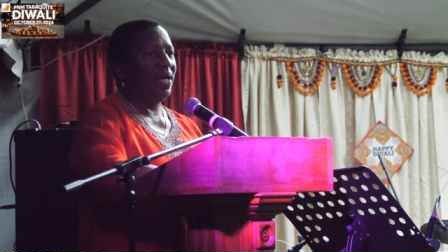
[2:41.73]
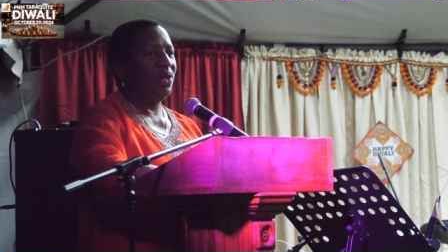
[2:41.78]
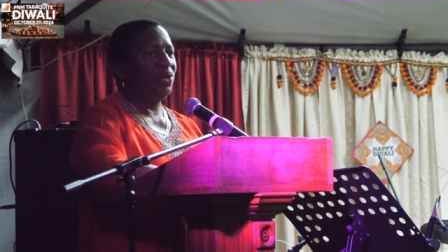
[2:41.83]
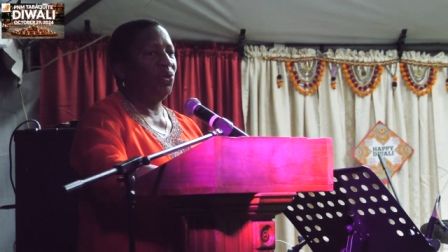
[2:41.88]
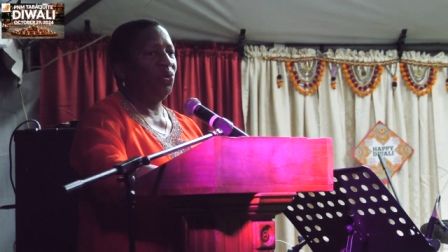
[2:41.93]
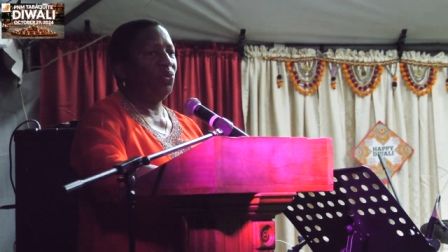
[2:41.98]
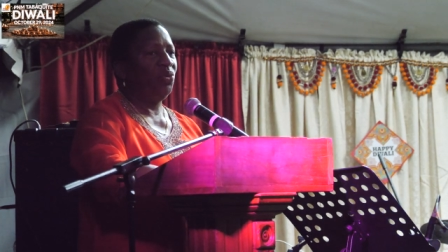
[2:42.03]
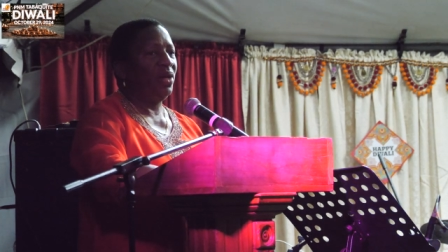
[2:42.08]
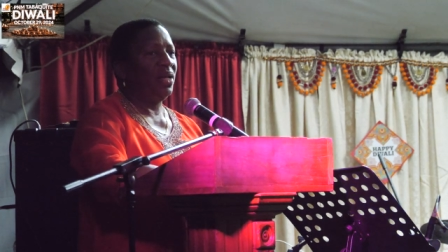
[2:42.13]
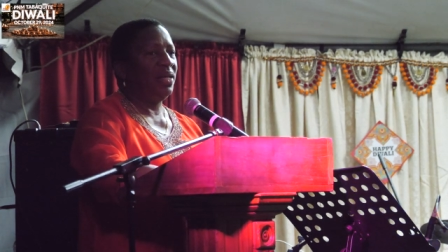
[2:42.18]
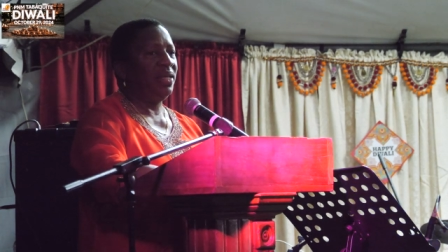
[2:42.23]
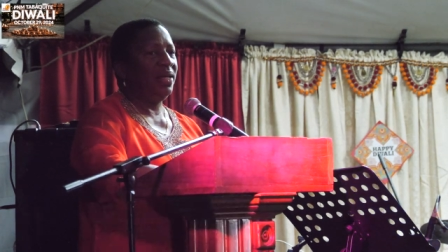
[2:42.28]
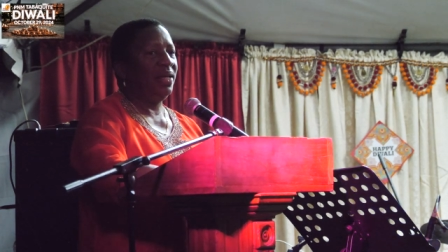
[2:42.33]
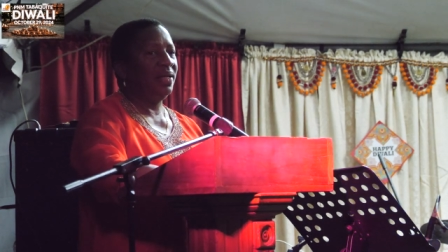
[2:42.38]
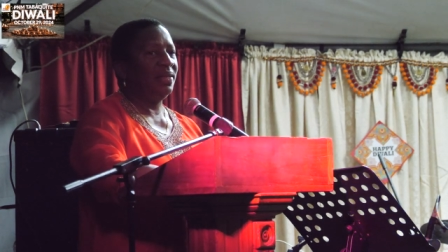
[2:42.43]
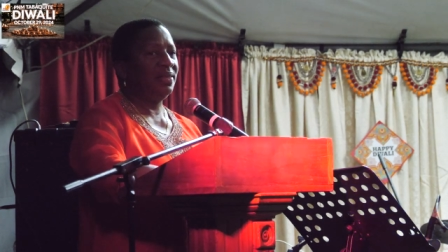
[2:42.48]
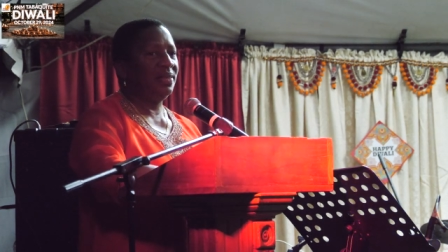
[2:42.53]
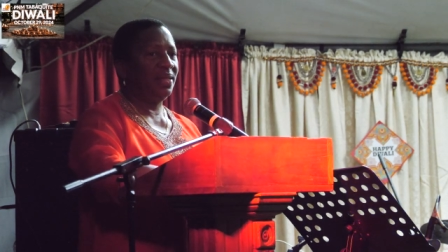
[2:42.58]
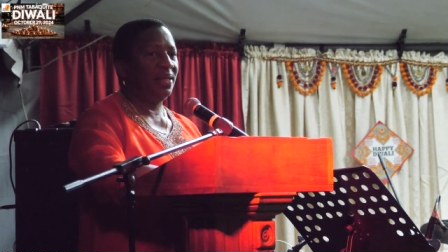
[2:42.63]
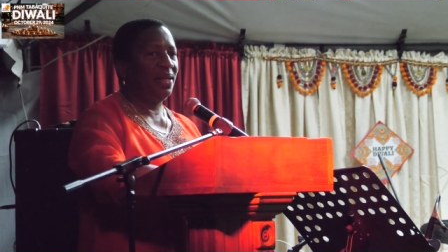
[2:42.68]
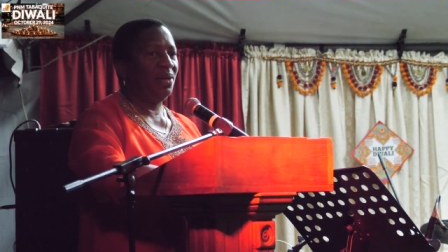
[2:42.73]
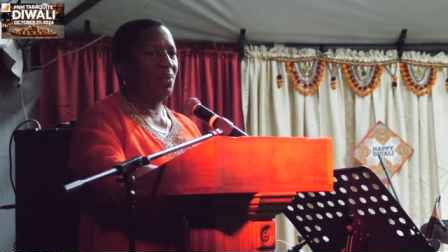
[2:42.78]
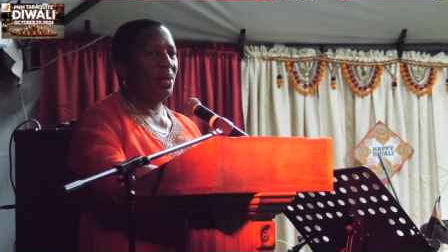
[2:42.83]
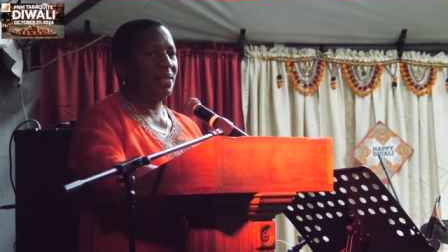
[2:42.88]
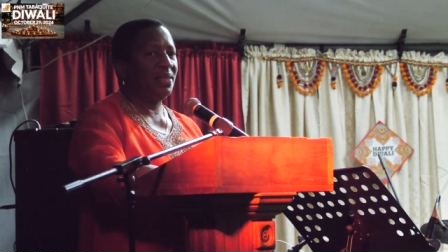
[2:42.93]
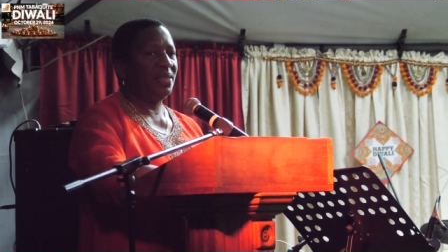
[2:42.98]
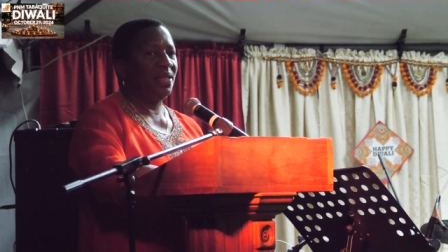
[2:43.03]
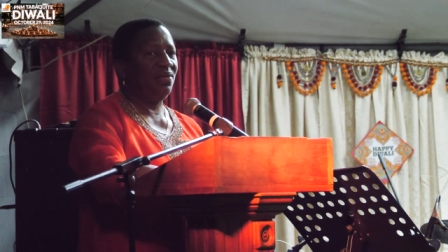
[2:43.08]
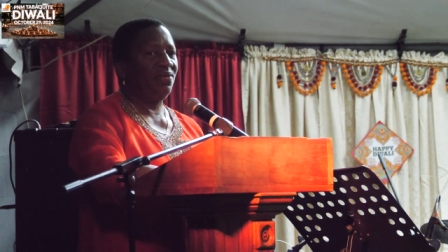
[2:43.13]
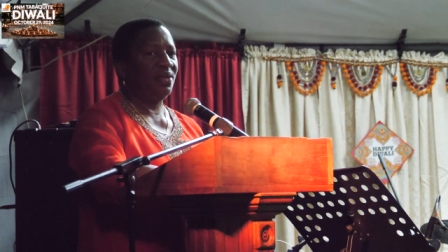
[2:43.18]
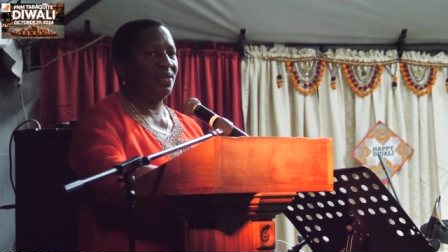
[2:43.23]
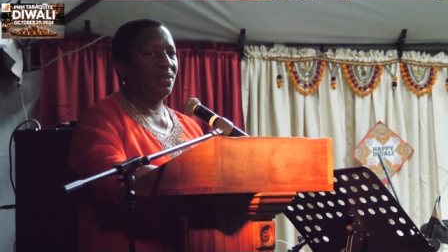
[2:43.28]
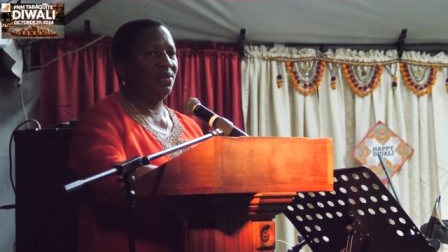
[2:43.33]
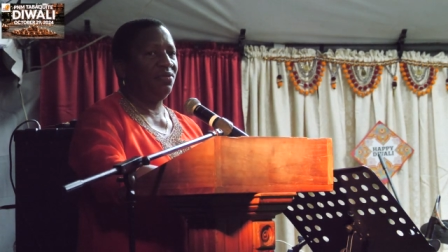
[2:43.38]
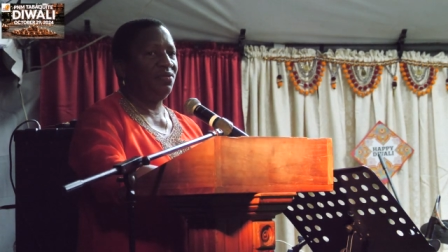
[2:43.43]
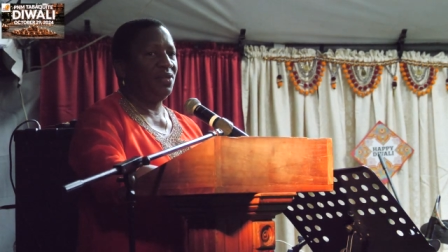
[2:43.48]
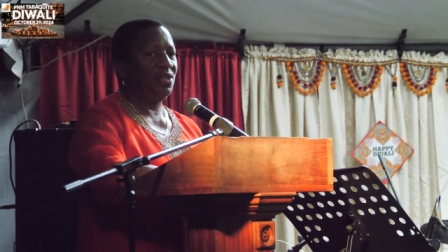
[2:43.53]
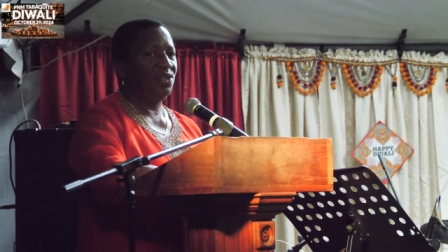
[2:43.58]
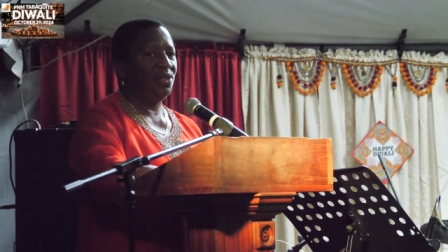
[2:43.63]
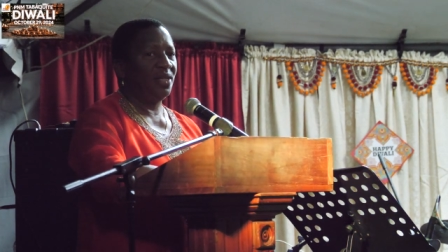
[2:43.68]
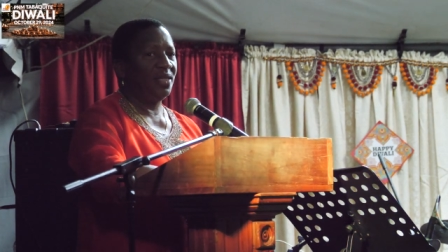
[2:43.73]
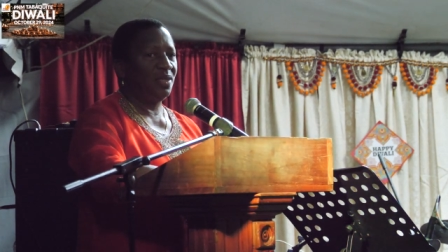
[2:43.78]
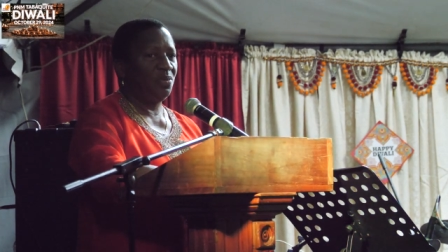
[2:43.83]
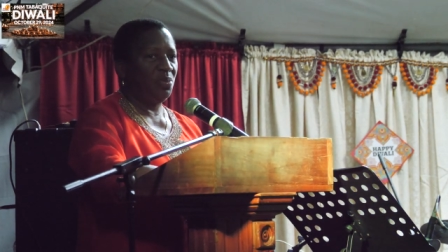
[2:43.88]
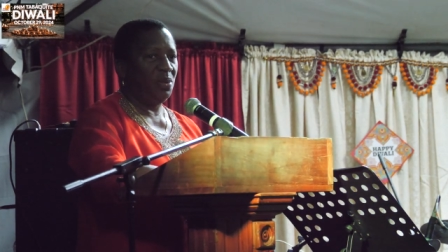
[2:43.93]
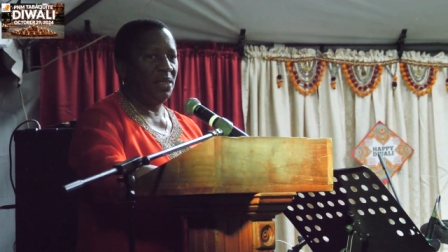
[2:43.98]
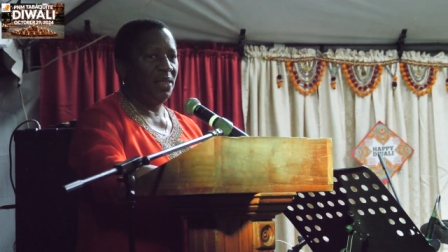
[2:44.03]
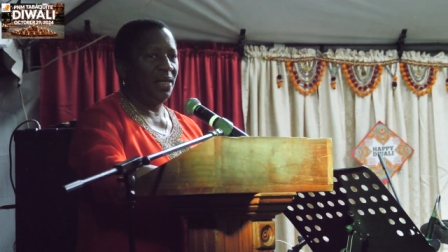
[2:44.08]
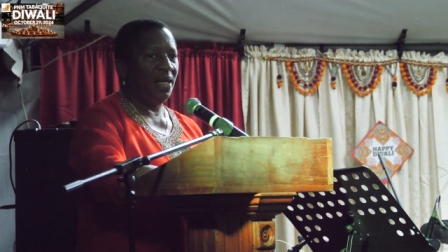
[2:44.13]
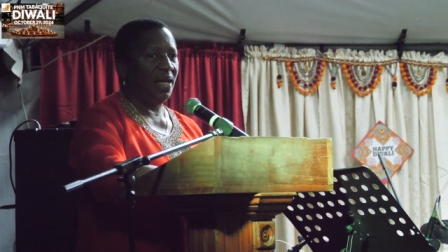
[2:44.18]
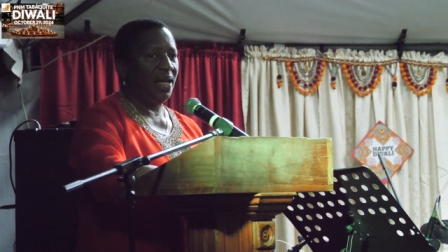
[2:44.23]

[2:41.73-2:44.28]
I don't really consider myself as a feature speaker.